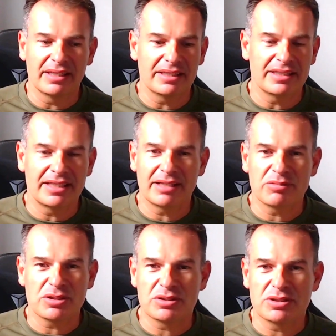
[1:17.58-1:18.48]
that
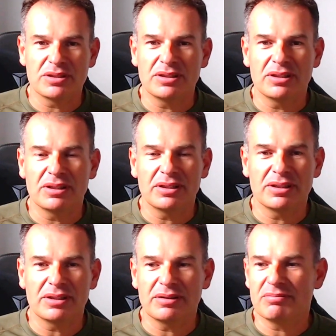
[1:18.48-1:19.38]
was
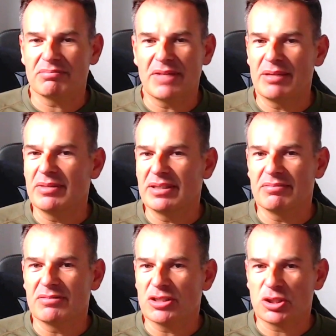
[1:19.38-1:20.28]
maybe
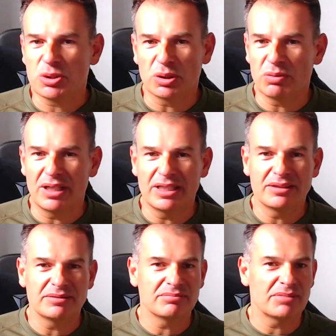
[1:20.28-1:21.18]
a short
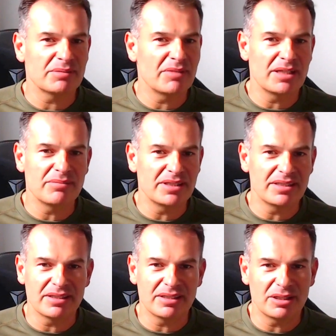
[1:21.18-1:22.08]
one, but maybe
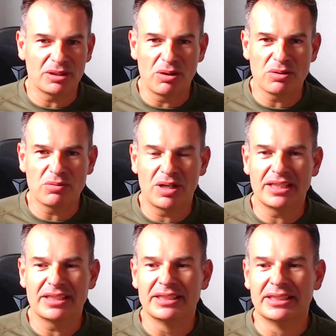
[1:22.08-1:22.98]
a long
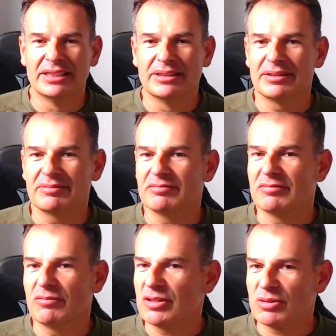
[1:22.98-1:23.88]
one,
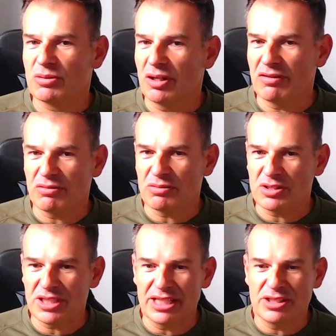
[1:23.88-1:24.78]
was going through
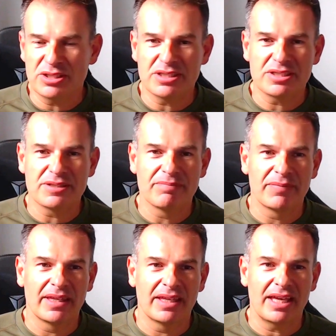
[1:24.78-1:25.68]
stages.
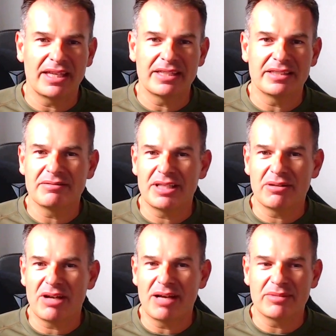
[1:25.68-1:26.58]
And
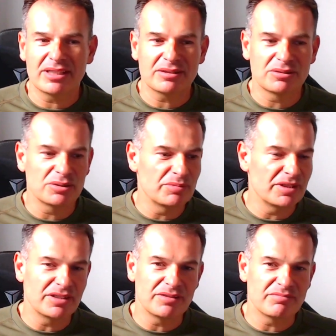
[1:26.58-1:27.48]
diorama could
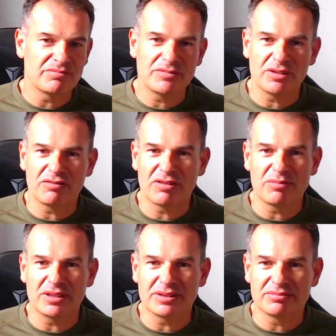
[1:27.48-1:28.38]
be,
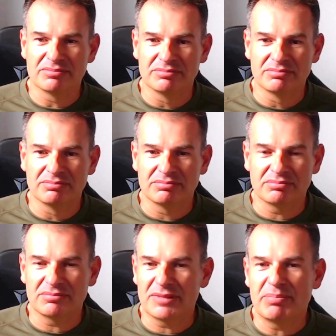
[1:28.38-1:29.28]
from
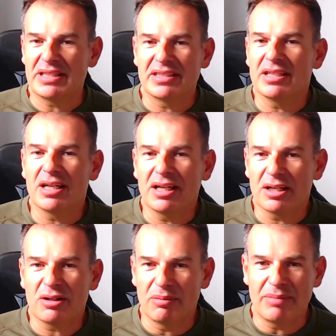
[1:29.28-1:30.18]
depicting a
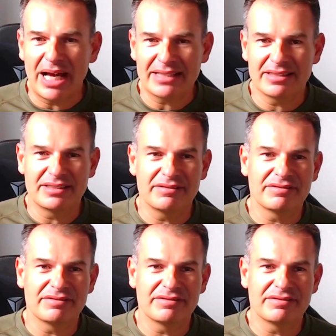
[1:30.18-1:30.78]
combative